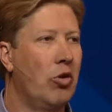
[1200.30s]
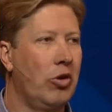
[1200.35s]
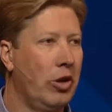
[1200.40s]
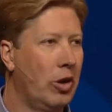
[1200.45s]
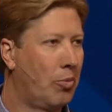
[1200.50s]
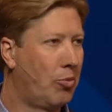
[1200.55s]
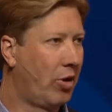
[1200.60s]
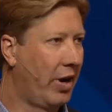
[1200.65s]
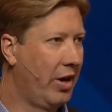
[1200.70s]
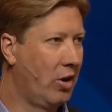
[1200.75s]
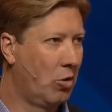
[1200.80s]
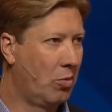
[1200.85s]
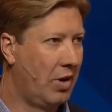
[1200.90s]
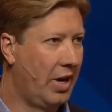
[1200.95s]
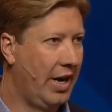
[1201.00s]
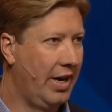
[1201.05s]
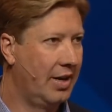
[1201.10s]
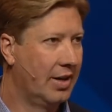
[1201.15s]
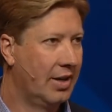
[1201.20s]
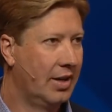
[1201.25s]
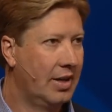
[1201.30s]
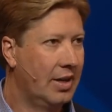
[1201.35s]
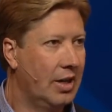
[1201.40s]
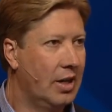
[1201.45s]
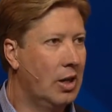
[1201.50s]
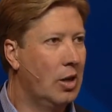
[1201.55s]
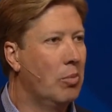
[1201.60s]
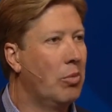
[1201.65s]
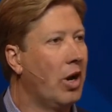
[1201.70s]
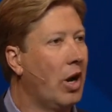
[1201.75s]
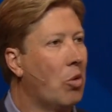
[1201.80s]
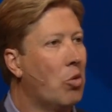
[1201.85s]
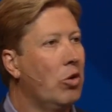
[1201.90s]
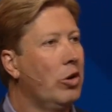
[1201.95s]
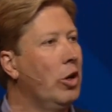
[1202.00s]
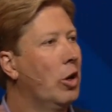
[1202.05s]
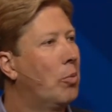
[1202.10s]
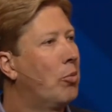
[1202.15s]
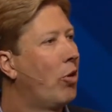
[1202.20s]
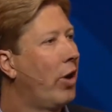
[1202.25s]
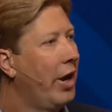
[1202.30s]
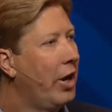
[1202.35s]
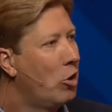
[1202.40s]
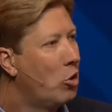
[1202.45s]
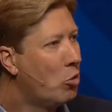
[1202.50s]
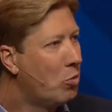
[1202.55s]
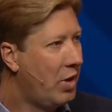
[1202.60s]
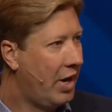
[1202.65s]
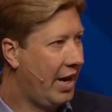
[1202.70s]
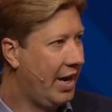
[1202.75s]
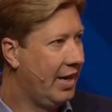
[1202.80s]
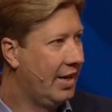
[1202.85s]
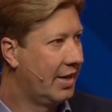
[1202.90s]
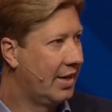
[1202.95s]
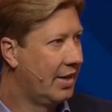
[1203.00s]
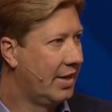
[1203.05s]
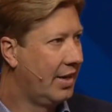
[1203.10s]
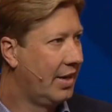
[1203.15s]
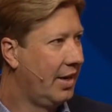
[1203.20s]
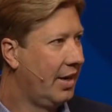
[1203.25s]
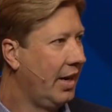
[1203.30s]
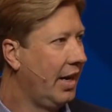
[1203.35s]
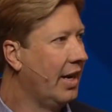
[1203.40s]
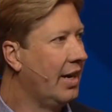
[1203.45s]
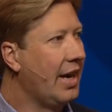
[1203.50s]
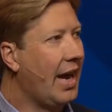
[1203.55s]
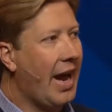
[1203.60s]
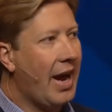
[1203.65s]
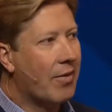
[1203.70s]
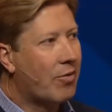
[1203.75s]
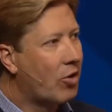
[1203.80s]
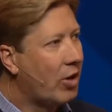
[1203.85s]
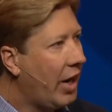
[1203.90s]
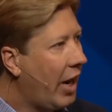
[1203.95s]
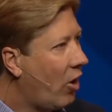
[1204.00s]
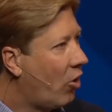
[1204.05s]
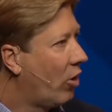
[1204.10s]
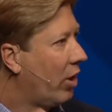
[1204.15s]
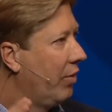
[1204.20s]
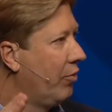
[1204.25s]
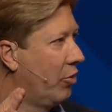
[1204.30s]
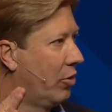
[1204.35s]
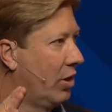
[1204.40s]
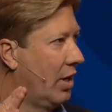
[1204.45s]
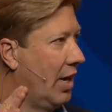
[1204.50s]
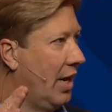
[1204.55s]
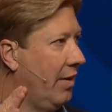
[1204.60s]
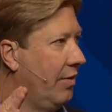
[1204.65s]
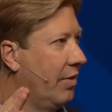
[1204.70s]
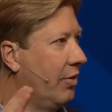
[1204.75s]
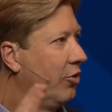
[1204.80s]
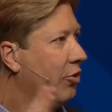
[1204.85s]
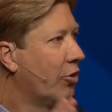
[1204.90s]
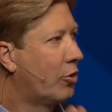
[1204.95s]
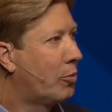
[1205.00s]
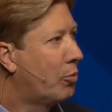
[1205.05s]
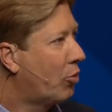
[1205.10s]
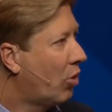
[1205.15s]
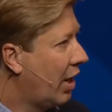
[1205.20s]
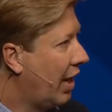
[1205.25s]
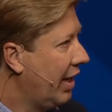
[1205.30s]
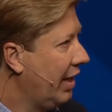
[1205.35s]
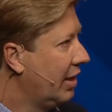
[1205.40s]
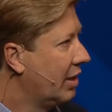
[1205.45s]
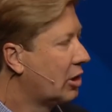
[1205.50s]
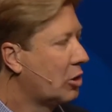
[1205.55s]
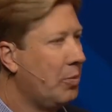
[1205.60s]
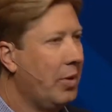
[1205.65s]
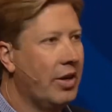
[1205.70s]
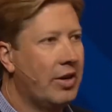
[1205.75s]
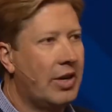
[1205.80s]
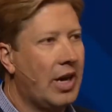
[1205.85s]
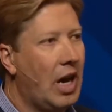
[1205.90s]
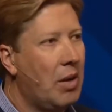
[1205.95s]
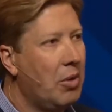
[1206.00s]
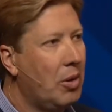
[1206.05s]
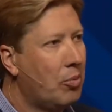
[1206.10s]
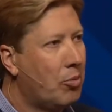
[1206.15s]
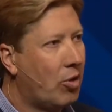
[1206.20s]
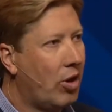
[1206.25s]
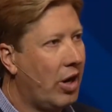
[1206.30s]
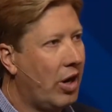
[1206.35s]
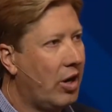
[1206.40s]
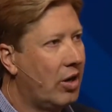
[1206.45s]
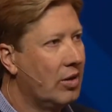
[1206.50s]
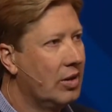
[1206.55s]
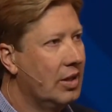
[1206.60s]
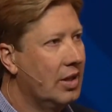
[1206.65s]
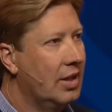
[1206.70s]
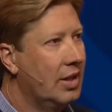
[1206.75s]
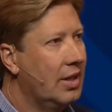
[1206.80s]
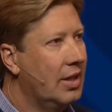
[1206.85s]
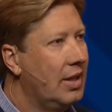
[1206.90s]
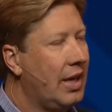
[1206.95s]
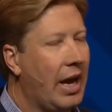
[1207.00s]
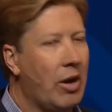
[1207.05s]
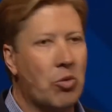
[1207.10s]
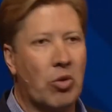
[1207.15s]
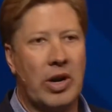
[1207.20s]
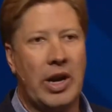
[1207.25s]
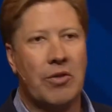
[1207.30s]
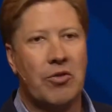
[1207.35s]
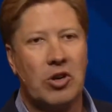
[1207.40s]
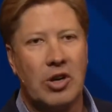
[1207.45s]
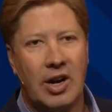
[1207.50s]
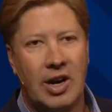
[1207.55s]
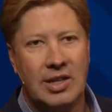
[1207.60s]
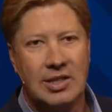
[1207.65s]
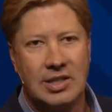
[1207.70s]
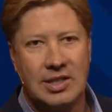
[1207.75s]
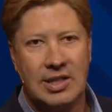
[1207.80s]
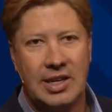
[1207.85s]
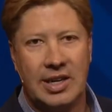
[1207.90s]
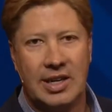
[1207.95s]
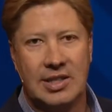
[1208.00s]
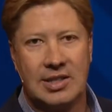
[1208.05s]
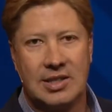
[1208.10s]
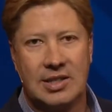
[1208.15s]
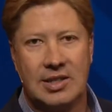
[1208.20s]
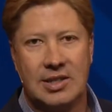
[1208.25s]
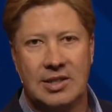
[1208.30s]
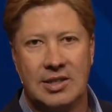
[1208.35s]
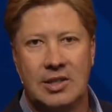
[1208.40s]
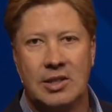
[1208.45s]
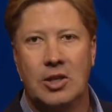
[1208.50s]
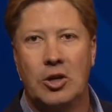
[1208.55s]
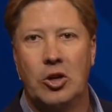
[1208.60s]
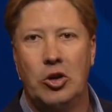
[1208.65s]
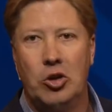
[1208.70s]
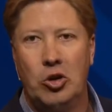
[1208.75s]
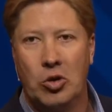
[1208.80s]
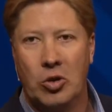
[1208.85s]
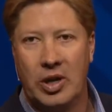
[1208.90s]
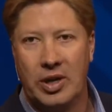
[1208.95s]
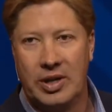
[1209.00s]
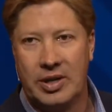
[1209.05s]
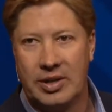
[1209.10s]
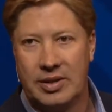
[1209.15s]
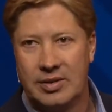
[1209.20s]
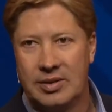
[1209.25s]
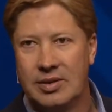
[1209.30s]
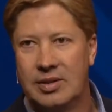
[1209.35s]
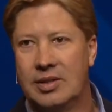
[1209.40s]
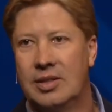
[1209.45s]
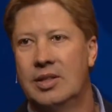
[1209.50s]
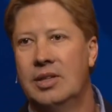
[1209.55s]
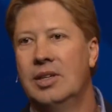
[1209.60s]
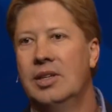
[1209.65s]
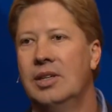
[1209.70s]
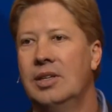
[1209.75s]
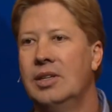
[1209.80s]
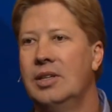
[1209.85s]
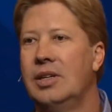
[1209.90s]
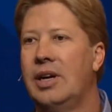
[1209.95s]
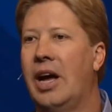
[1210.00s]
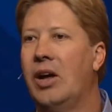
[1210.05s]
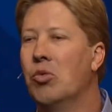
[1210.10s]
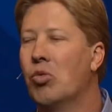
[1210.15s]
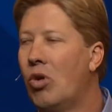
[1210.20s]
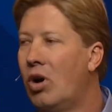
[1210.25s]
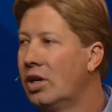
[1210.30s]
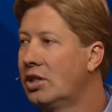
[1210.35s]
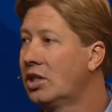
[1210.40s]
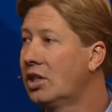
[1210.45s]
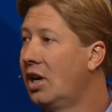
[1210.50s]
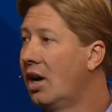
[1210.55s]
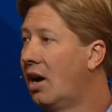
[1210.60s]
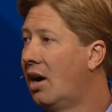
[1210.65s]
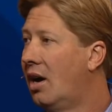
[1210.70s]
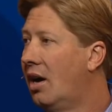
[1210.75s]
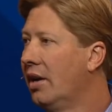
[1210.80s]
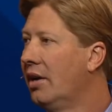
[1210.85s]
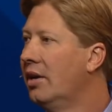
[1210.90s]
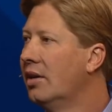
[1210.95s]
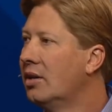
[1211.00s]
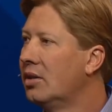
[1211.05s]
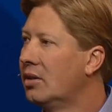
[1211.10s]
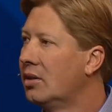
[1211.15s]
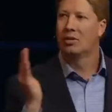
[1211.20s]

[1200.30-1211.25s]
I want you to pray and obey. But I want you to pray and obey in every area of your life. Just pray, spend time in prayer, and whatever God says, do it. And watch God